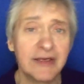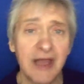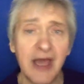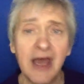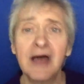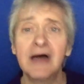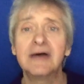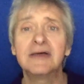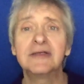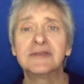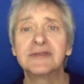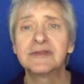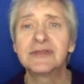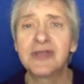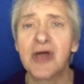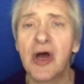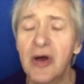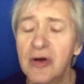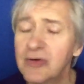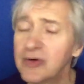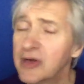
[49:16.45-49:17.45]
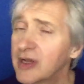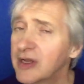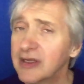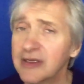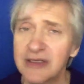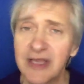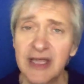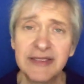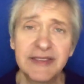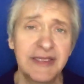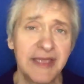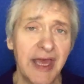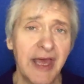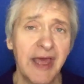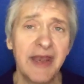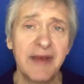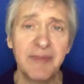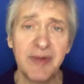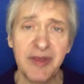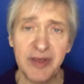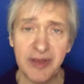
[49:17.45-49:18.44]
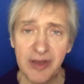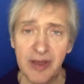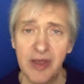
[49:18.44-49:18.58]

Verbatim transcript: now, don't let the enemy